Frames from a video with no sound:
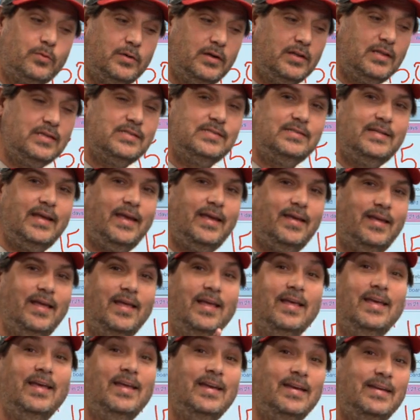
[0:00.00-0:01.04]
real estate.
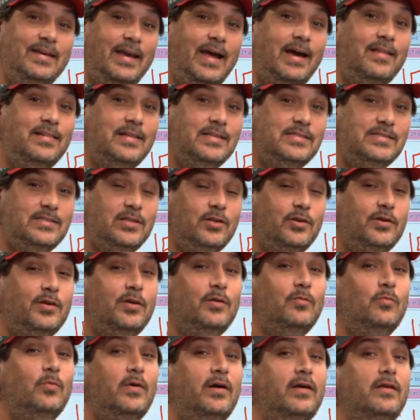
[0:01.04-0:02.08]
Now let's look
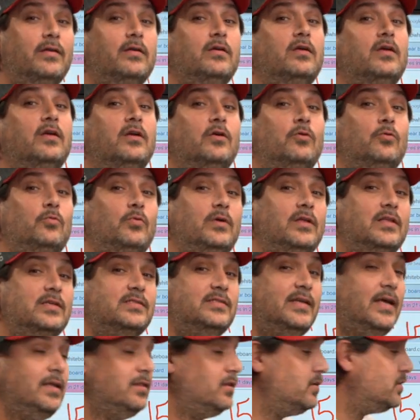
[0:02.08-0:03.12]
at what real estate